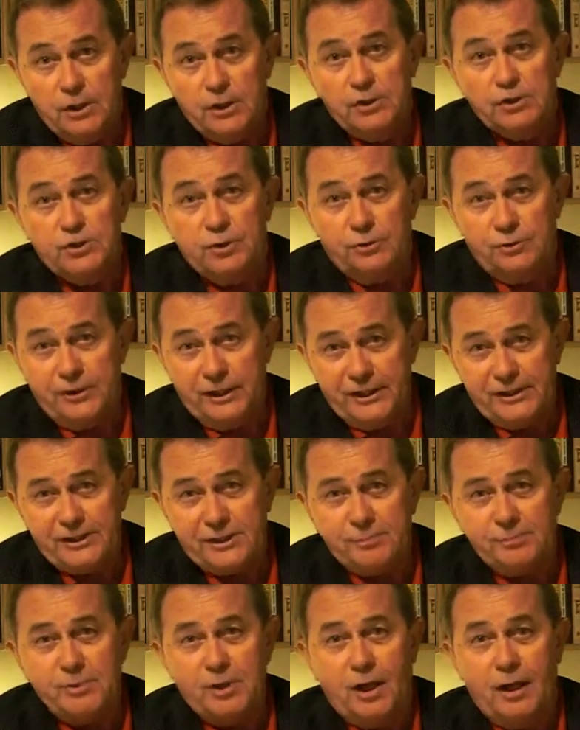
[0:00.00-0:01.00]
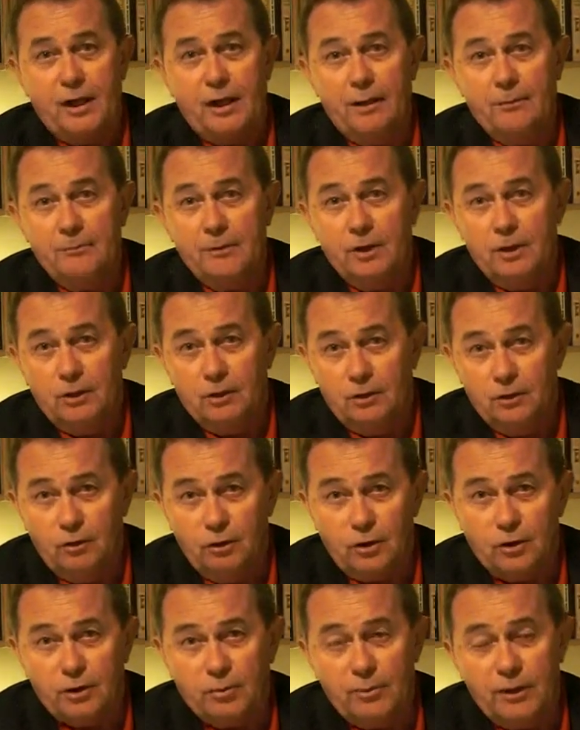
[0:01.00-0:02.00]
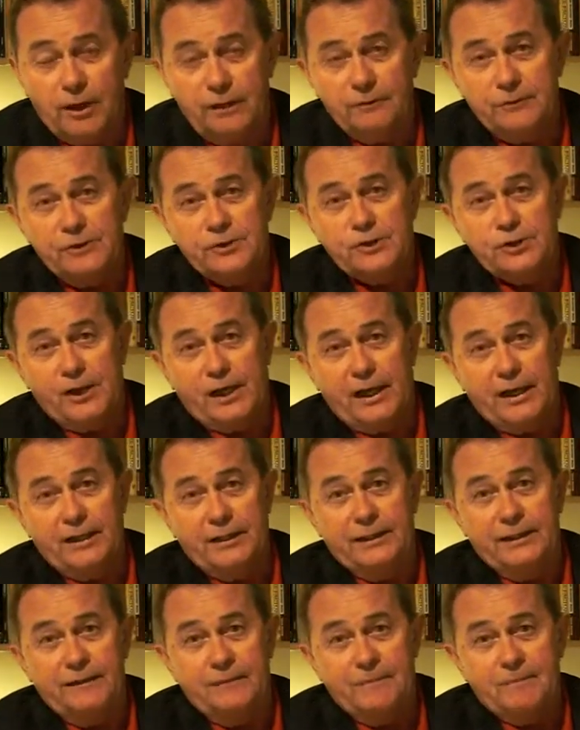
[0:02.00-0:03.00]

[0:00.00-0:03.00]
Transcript: So take some time, look around the site,